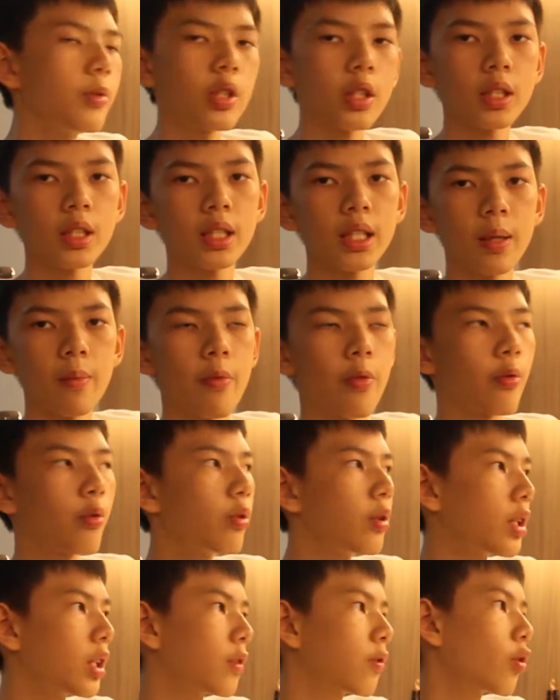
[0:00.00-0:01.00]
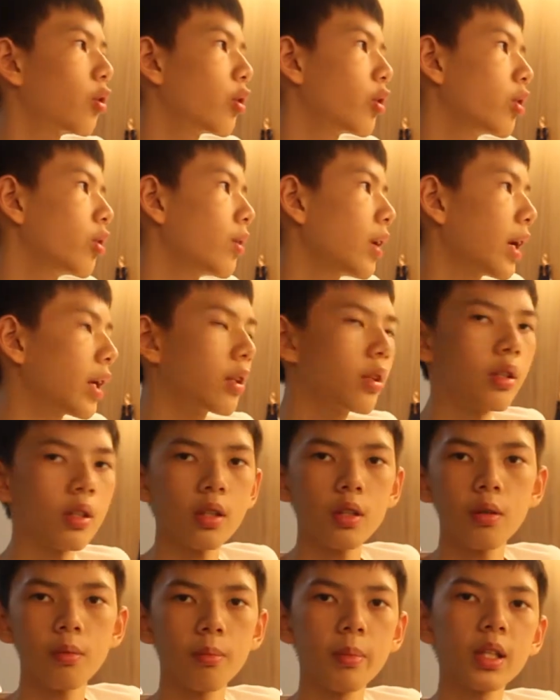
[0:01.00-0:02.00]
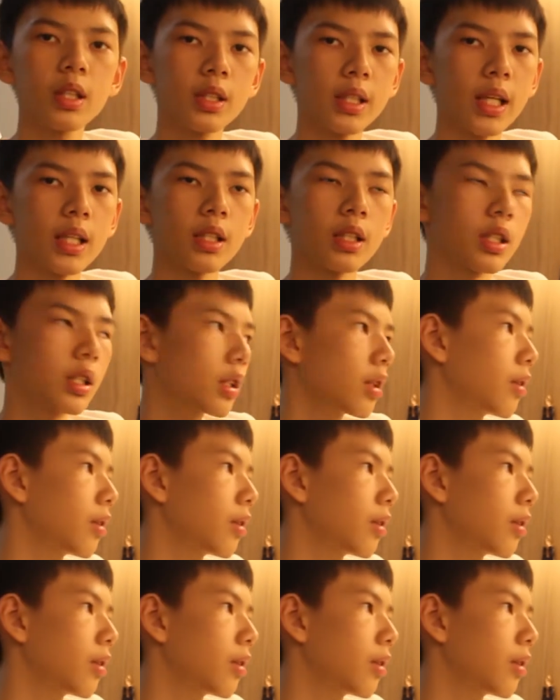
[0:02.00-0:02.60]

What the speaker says: me just skim through this for you and it will make sense.